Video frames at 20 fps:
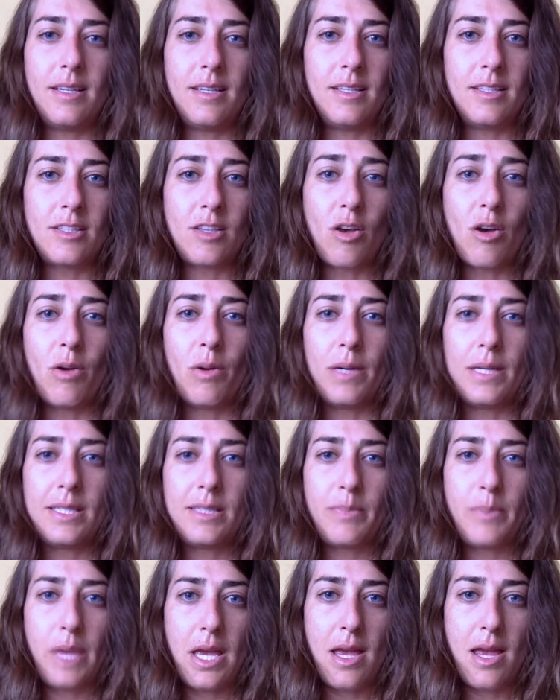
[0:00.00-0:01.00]
It's always
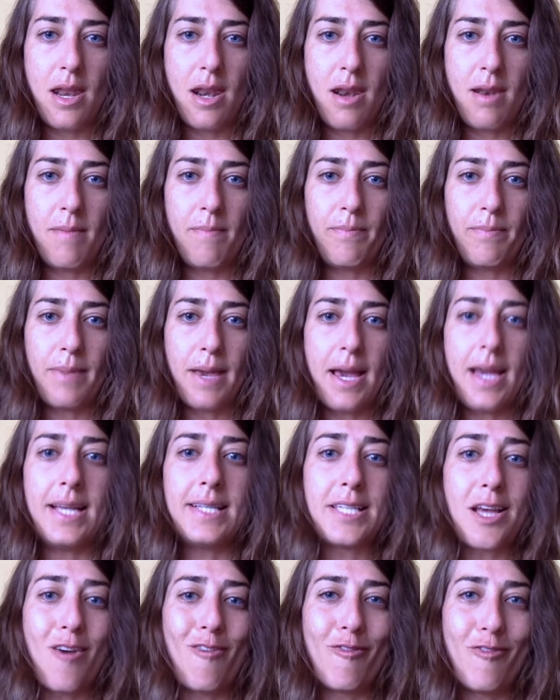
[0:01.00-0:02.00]
been my
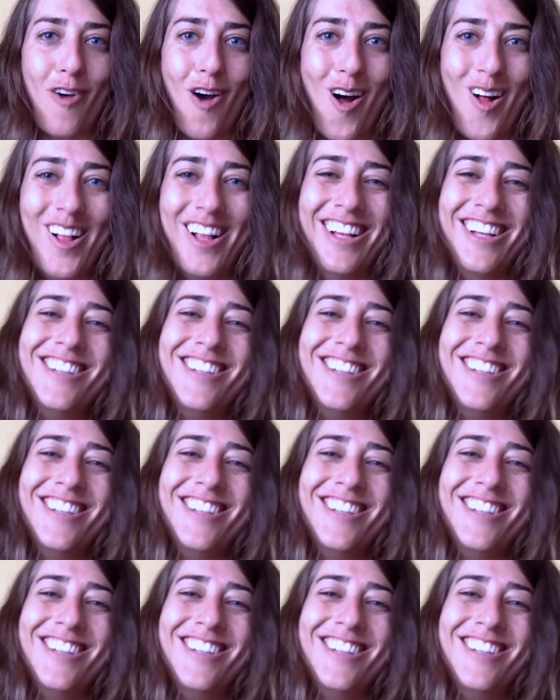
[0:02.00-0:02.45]
downfall.